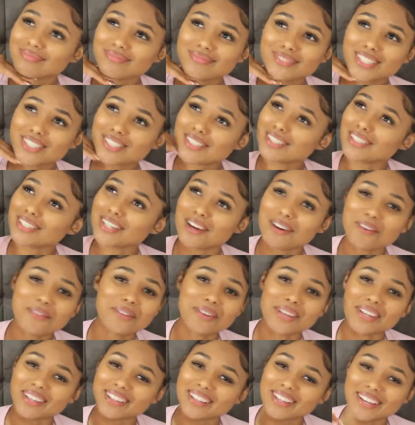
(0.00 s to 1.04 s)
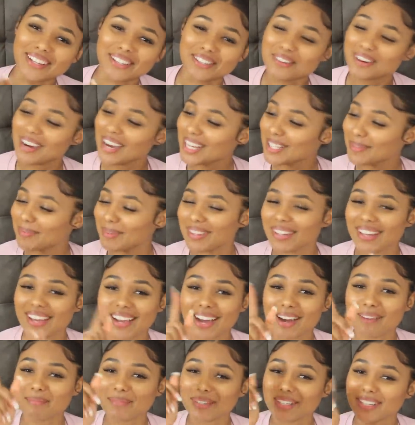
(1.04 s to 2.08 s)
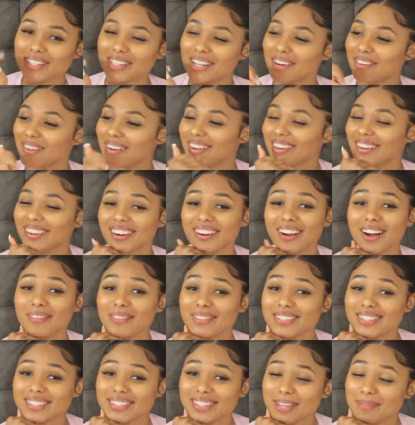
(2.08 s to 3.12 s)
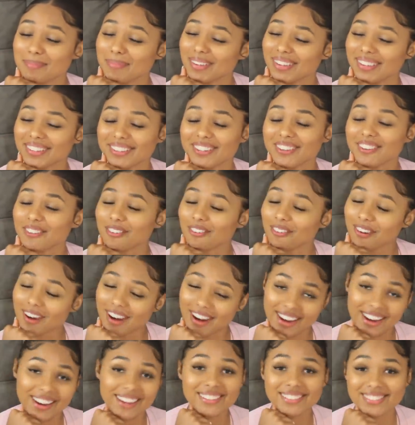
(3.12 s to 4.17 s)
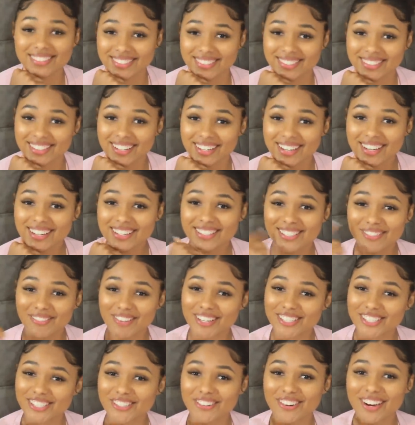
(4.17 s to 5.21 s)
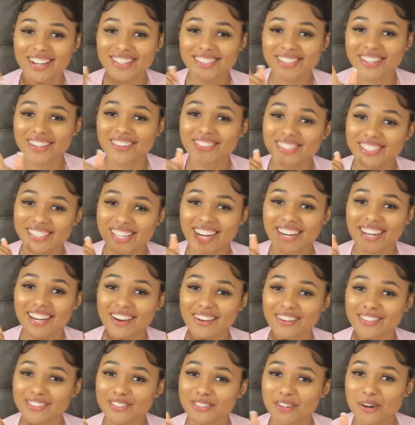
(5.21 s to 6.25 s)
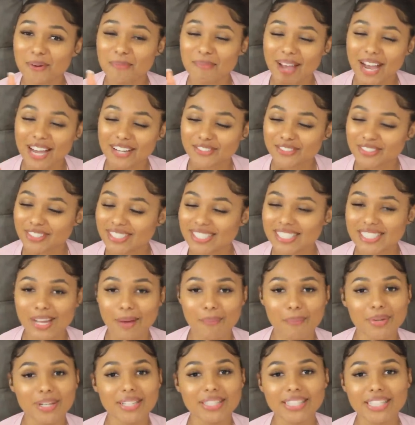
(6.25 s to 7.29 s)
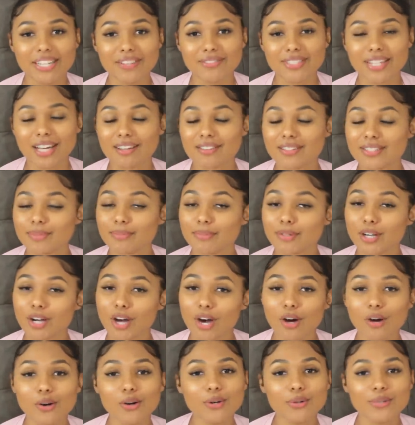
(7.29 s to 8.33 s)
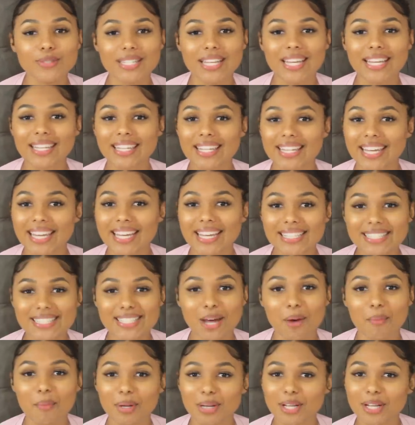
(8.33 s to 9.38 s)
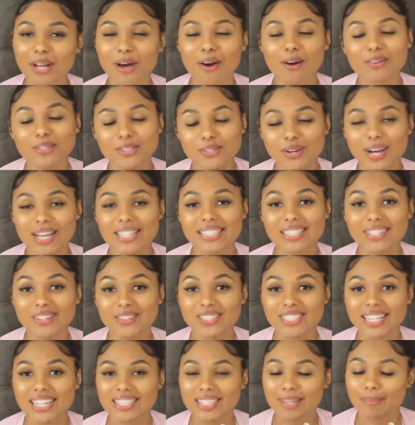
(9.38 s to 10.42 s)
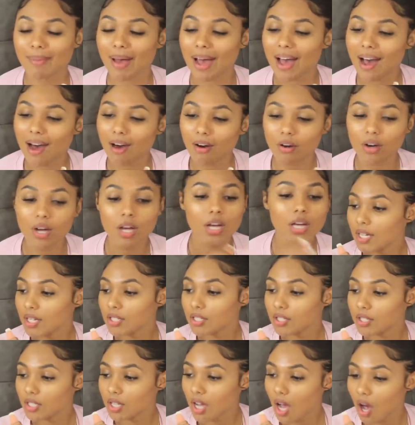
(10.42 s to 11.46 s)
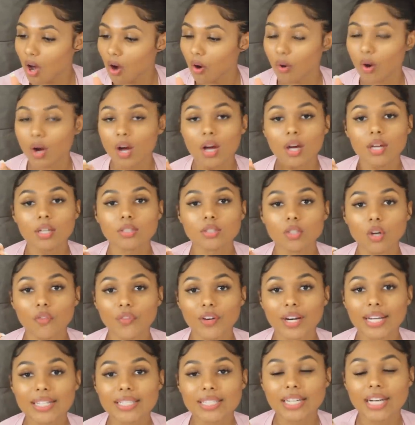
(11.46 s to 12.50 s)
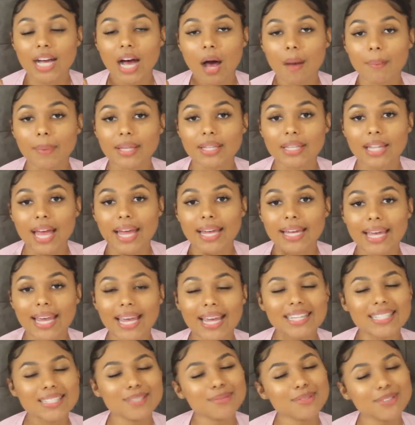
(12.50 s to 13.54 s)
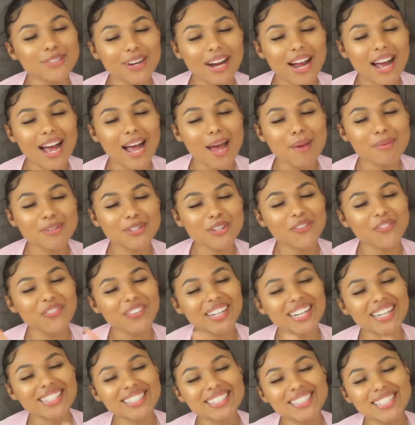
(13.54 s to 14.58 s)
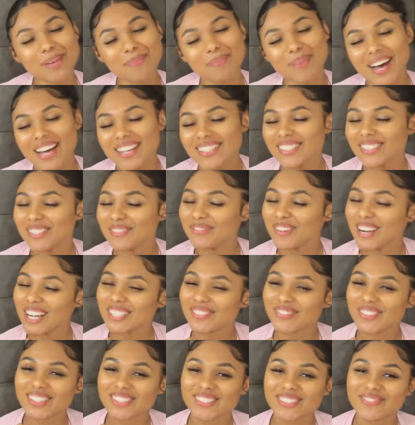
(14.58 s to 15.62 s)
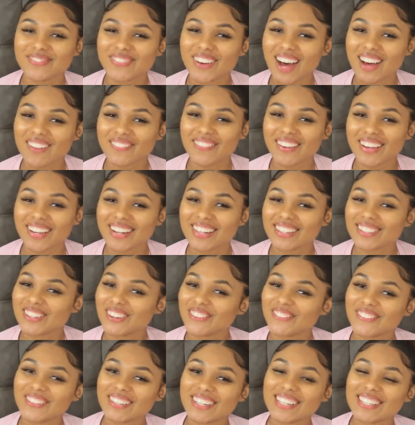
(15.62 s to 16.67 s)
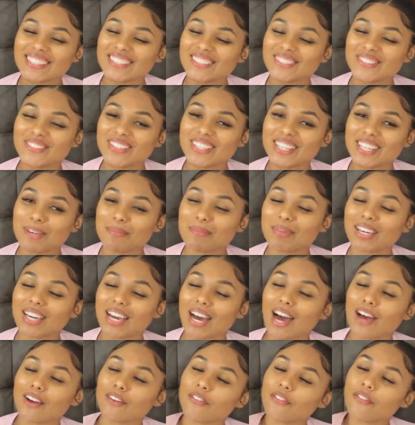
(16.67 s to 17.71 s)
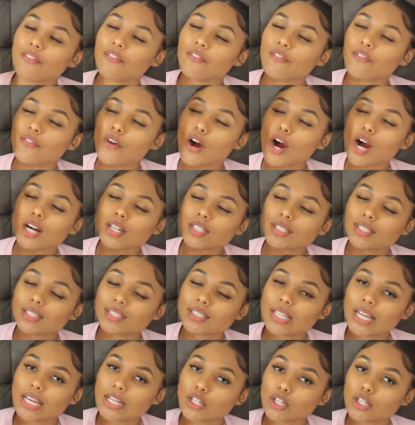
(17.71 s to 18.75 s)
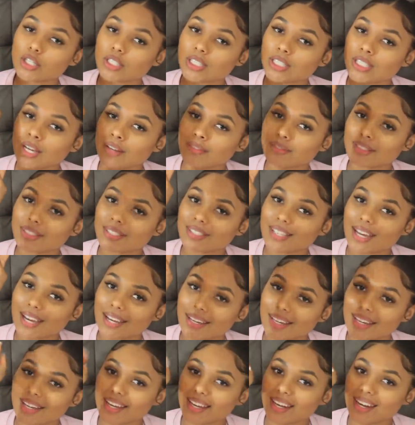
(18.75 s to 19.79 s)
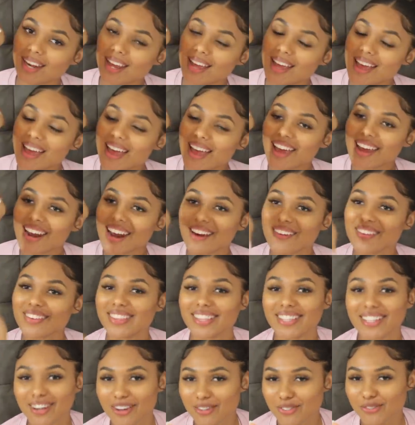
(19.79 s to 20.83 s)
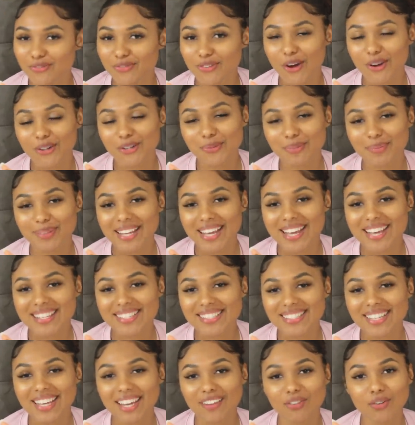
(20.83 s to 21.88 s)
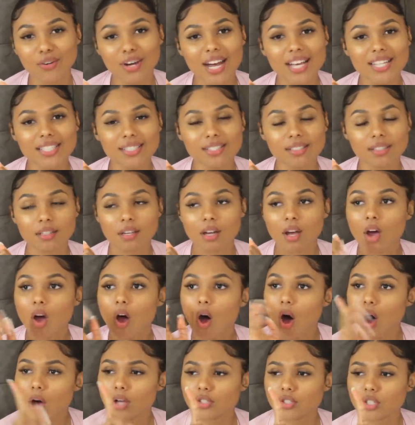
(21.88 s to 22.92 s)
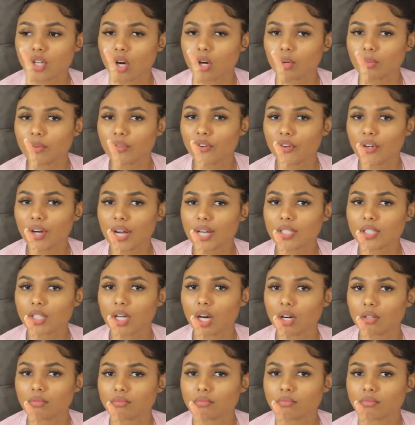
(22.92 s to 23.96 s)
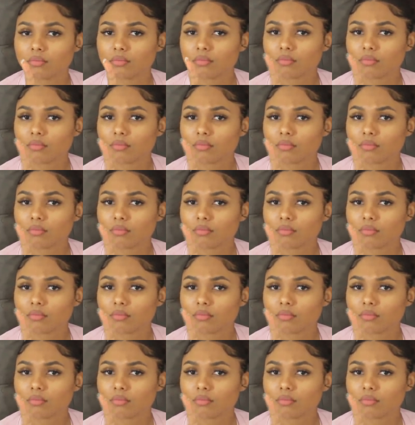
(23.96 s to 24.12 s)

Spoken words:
just glowing. Like, you guys been like, I've been glowing, girl. I've been sleeping great. So make sure you guys go check out Lol Mattresses. I'm going to leave down some codes and links down below so you guys can go check them out. So don't forget to comment, like, and subscribe. And don't forget to stay positive, prosperous, and poppin'. And don't forget to keep God first and yourself second, and everything else will fall into place. If you guys, also, before you guys go,